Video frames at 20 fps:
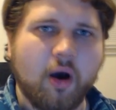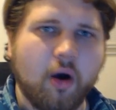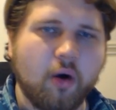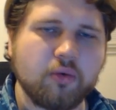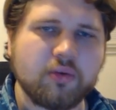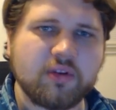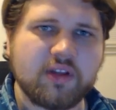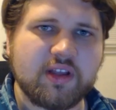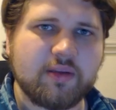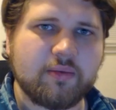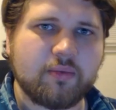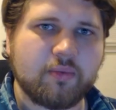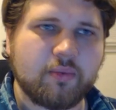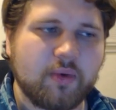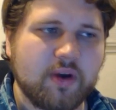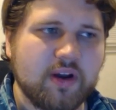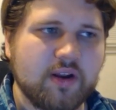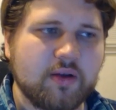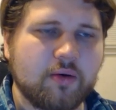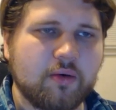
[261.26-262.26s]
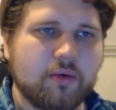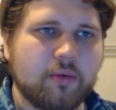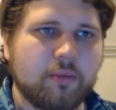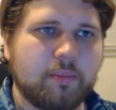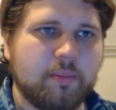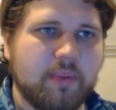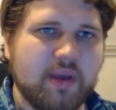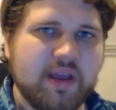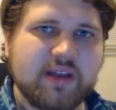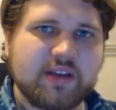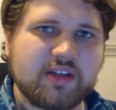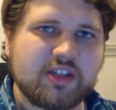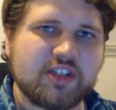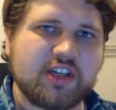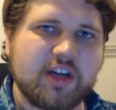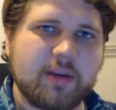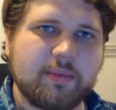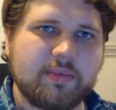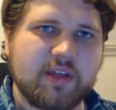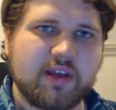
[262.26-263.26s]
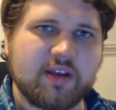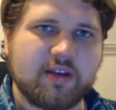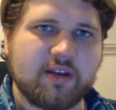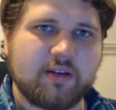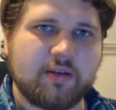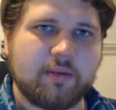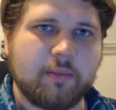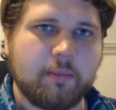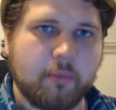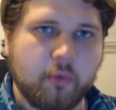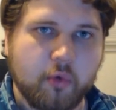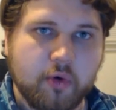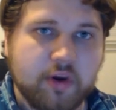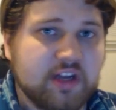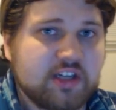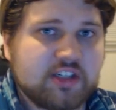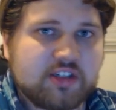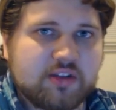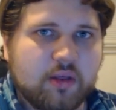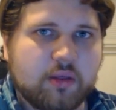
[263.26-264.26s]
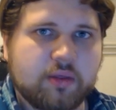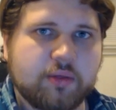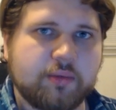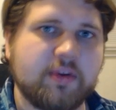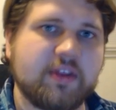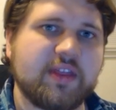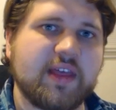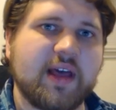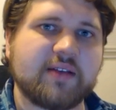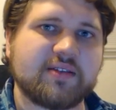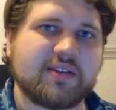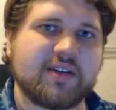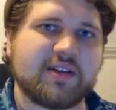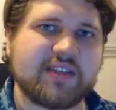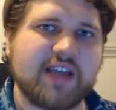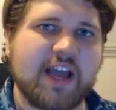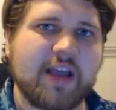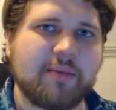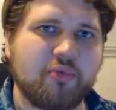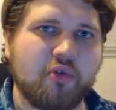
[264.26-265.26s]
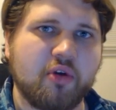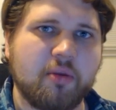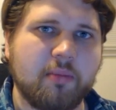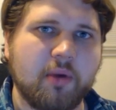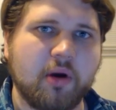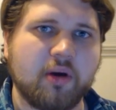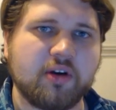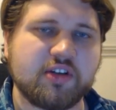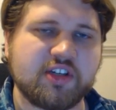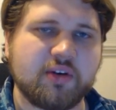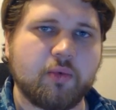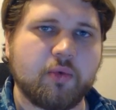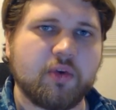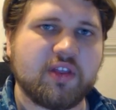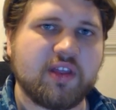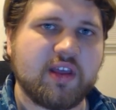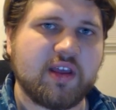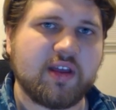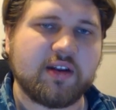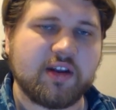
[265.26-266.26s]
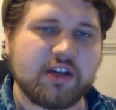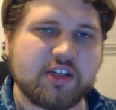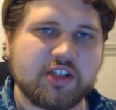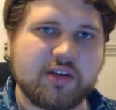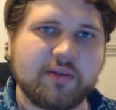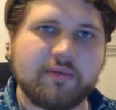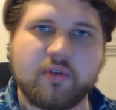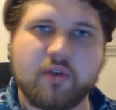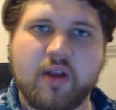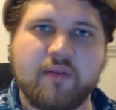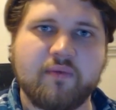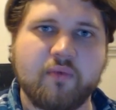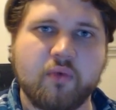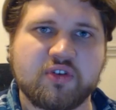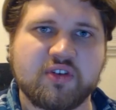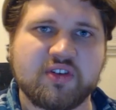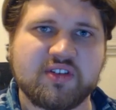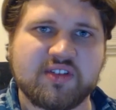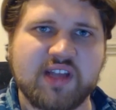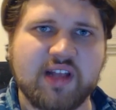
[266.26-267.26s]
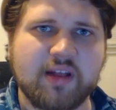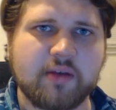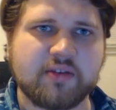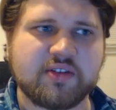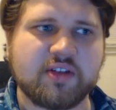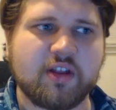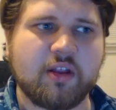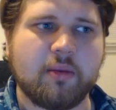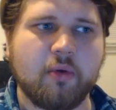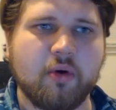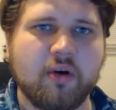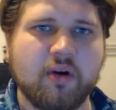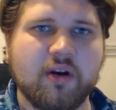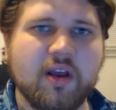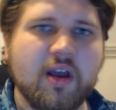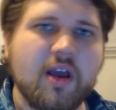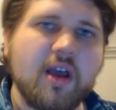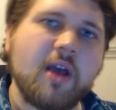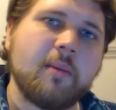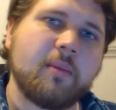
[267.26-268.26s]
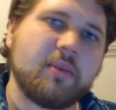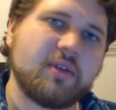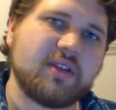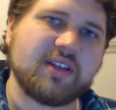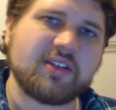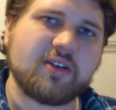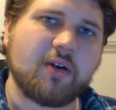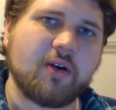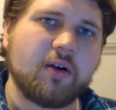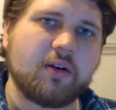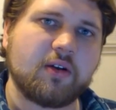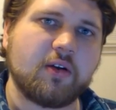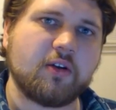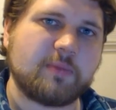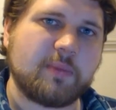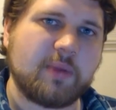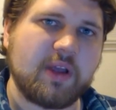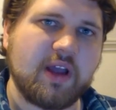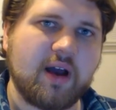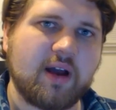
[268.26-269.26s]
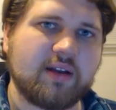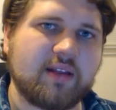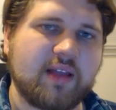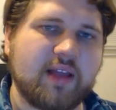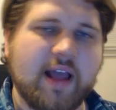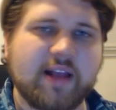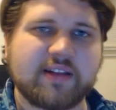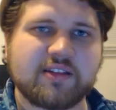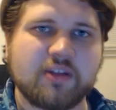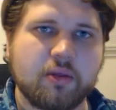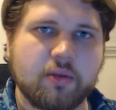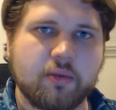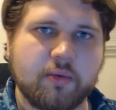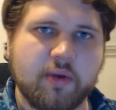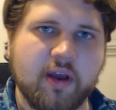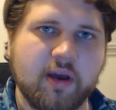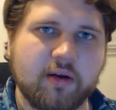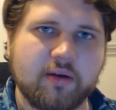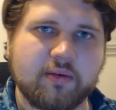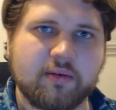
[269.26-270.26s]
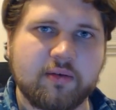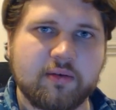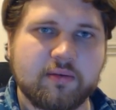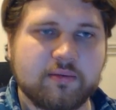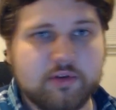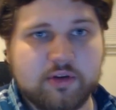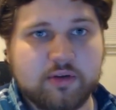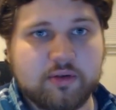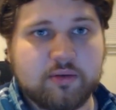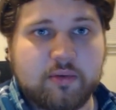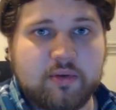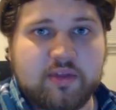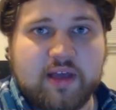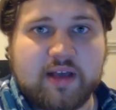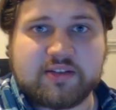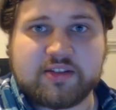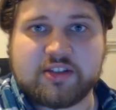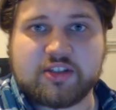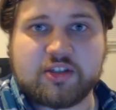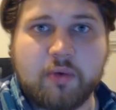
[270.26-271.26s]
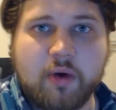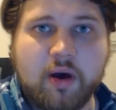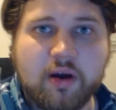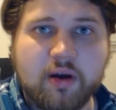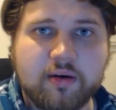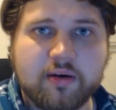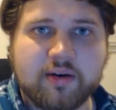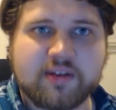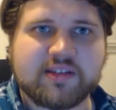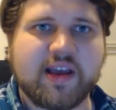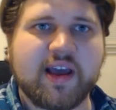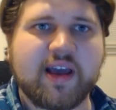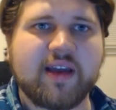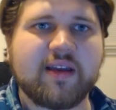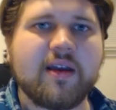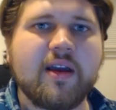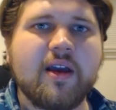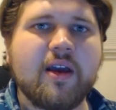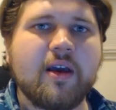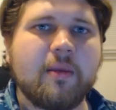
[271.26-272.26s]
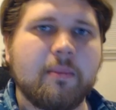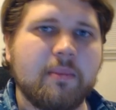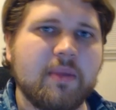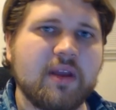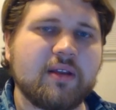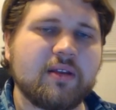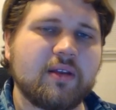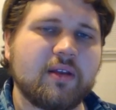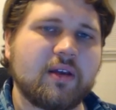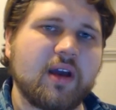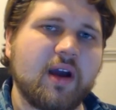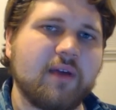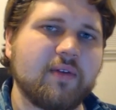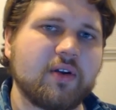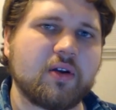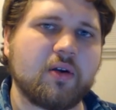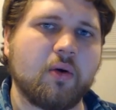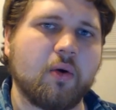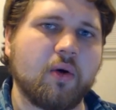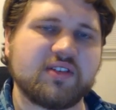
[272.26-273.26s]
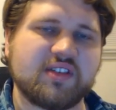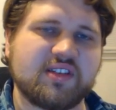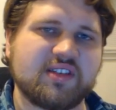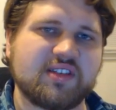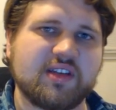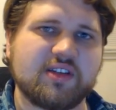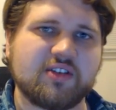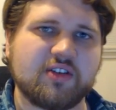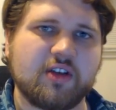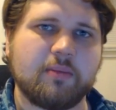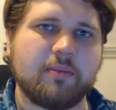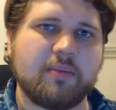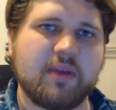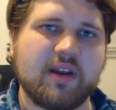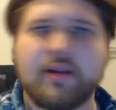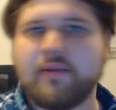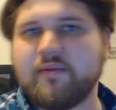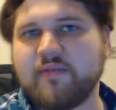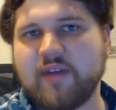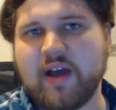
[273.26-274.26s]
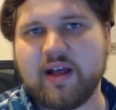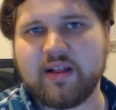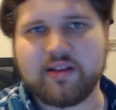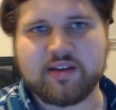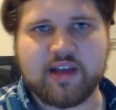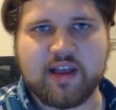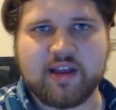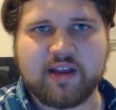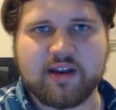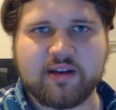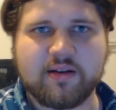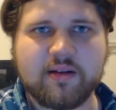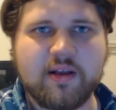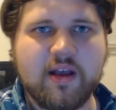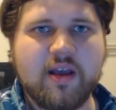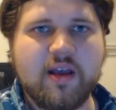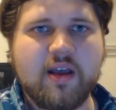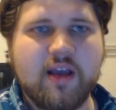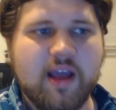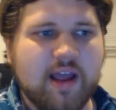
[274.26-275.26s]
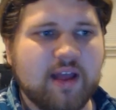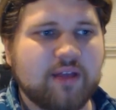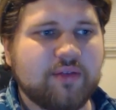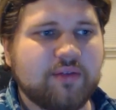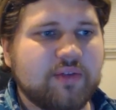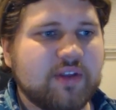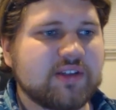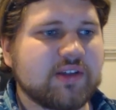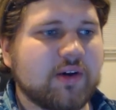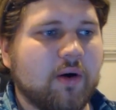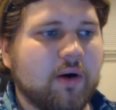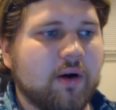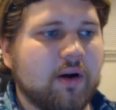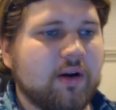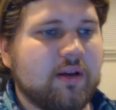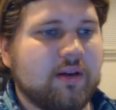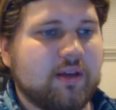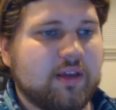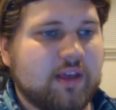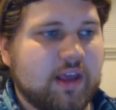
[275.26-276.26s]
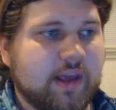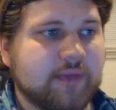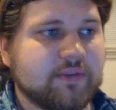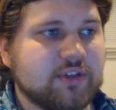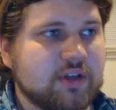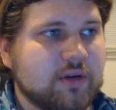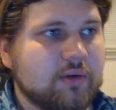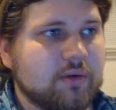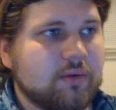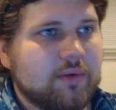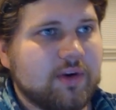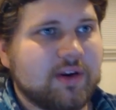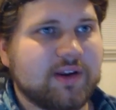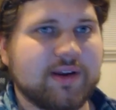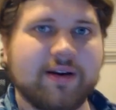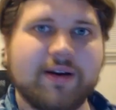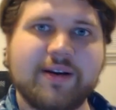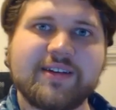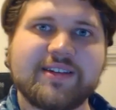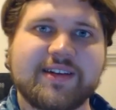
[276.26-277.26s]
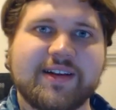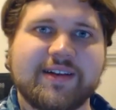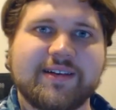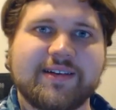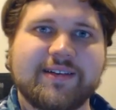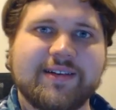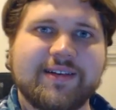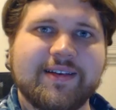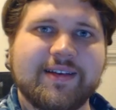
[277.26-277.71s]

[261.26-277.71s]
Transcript: only real big ship that could reach the 3,000 attack point margin with the addition of Great Fortress Zelos on the board, but this card goes beyond that to 300 to 3,200 attack, meaning that Covered Core has essentially been invalidated, and this card gives you Recursion.